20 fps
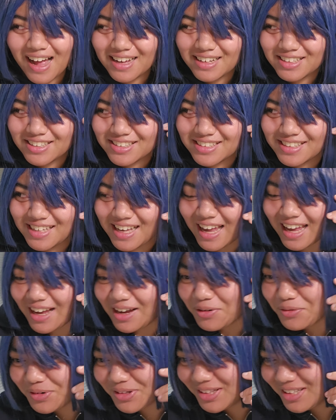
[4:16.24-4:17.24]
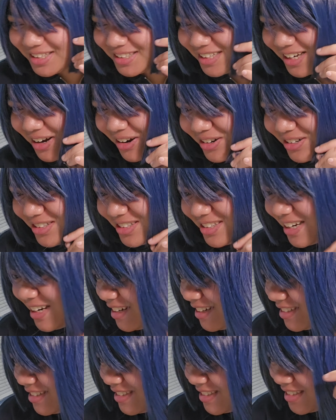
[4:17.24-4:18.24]
I just can't with this
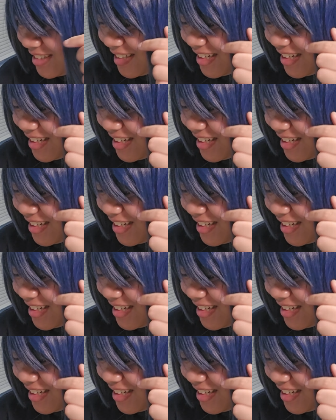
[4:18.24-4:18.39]
hairstyle.